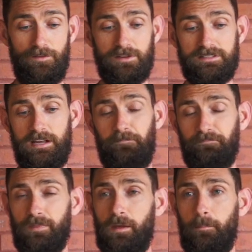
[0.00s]
first
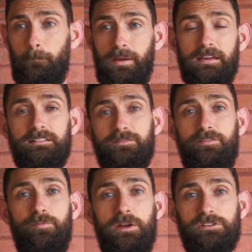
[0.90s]
piece of
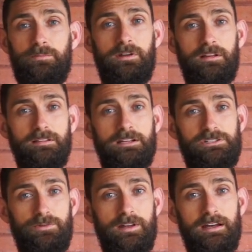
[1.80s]
information I'm going to let
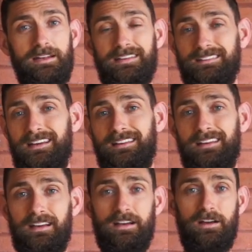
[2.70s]
you in on is
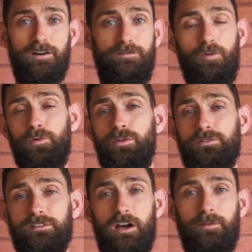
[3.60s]
that foam
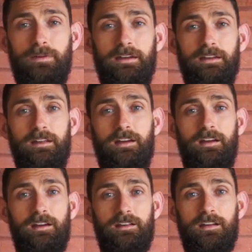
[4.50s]
rollers come in
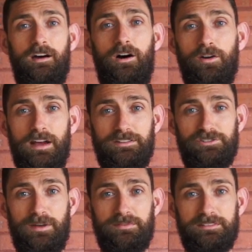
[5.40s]
all kinds of
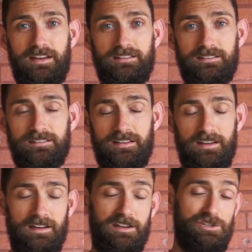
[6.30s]
shapes and sizes.
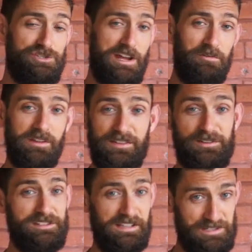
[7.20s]
Generally they're
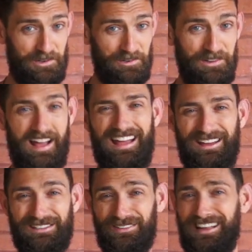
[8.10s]
cylindrical,
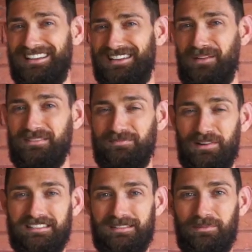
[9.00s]
so that shape is
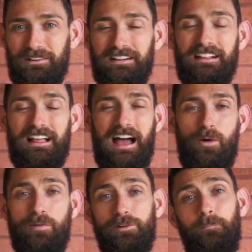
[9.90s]
pretty similar.
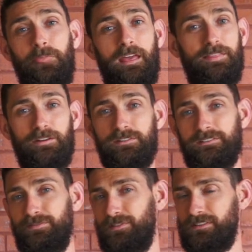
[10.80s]
However, there's
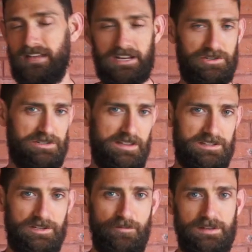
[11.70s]
different textures on the
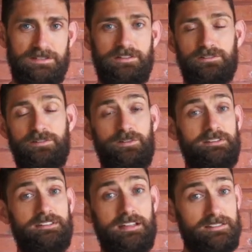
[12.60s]
surface, there's
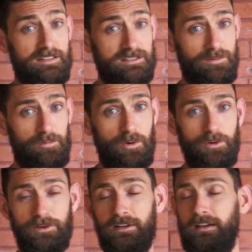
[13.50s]
different densities of the
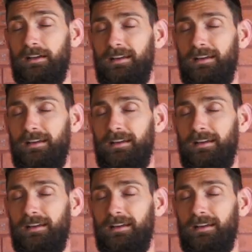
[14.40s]
roller.